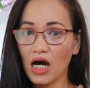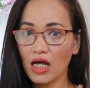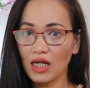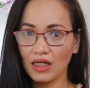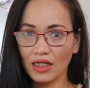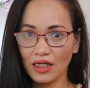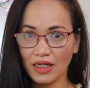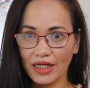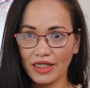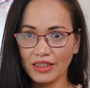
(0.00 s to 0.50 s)
a
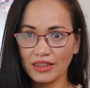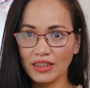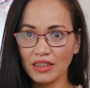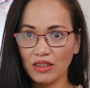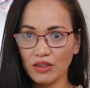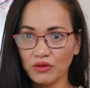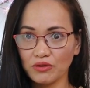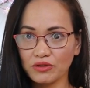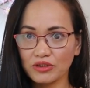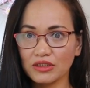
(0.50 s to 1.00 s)
lady
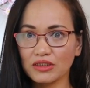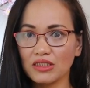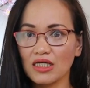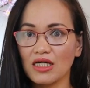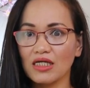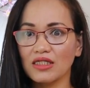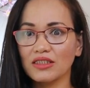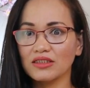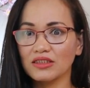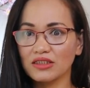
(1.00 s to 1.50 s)
looks
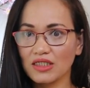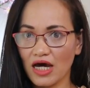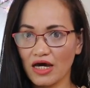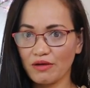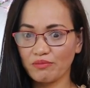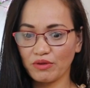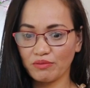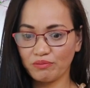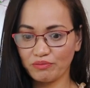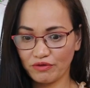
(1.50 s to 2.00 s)

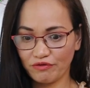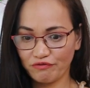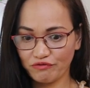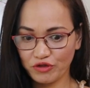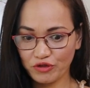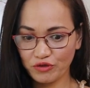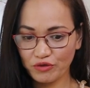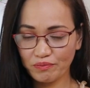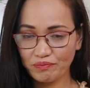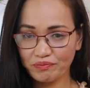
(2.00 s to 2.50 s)
type of
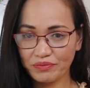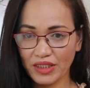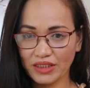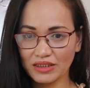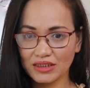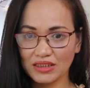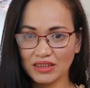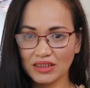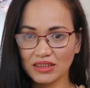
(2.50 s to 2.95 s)
perfume that